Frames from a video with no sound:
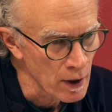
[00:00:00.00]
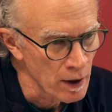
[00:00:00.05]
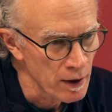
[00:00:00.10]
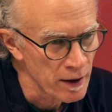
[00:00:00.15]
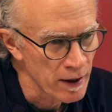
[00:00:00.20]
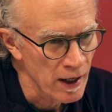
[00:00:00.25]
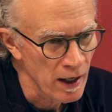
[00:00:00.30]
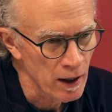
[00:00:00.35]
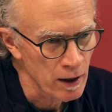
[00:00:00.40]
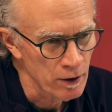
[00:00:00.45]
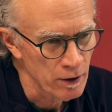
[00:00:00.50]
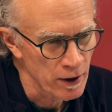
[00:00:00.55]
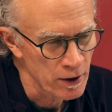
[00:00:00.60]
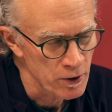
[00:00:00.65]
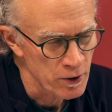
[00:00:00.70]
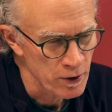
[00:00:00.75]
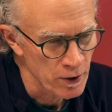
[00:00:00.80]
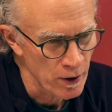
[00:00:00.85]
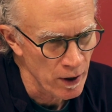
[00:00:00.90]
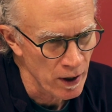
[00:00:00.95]
Now let's
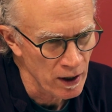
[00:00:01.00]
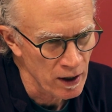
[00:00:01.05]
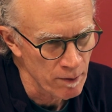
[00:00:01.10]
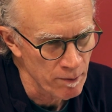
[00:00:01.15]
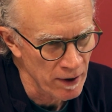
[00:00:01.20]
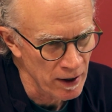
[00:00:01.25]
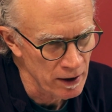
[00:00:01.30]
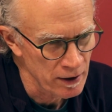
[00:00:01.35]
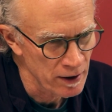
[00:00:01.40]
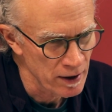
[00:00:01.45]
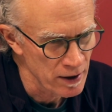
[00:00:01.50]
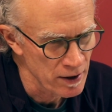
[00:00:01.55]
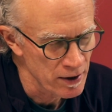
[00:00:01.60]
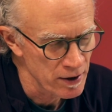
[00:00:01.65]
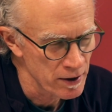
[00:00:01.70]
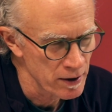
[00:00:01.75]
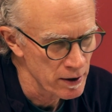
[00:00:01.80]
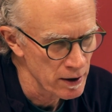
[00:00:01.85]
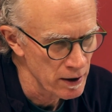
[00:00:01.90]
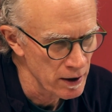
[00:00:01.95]
talk about
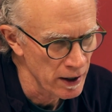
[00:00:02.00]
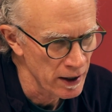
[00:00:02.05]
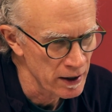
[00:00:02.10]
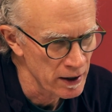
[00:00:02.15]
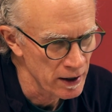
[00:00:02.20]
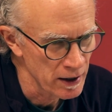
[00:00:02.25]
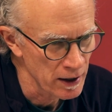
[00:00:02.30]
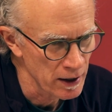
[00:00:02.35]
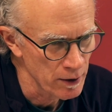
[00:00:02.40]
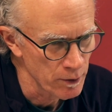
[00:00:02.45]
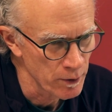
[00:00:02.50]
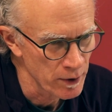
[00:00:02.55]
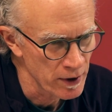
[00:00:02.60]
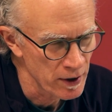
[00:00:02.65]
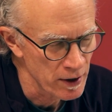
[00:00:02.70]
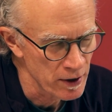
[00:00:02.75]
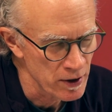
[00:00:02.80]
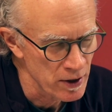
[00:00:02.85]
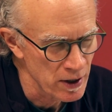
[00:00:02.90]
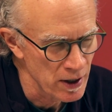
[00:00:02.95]
this idea with
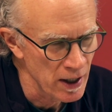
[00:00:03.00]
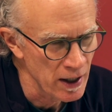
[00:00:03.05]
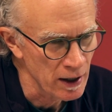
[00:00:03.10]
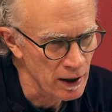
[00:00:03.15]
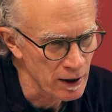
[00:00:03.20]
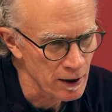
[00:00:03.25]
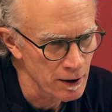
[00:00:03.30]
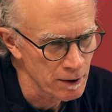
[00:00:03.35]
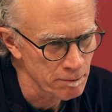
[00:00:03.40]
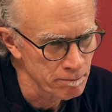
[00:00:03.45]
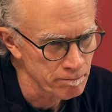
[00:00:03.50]
the snake.